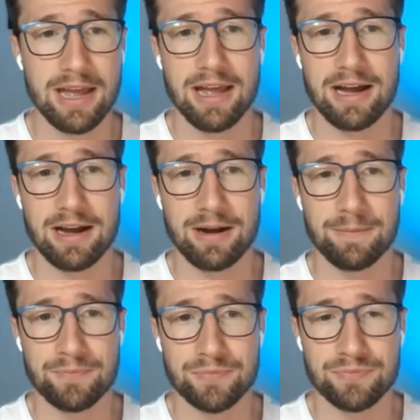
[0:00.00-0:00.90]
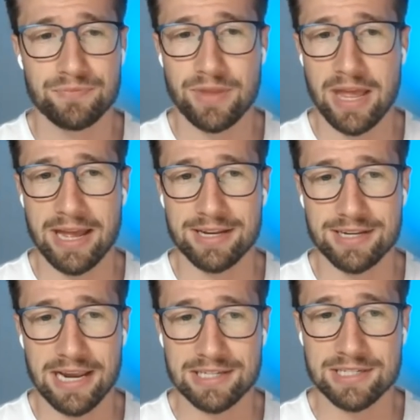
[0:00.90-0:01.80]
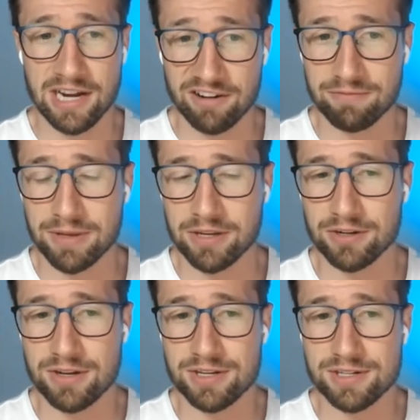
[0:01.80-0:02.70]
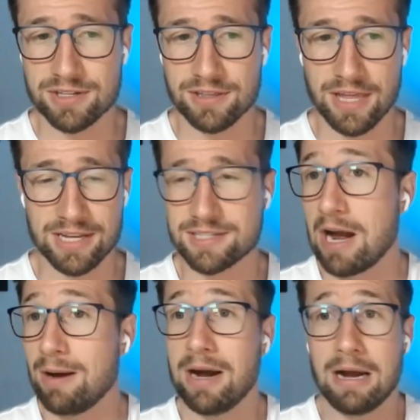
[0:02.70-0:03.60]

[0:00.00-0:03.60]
Um, and it's tough because there's I'm,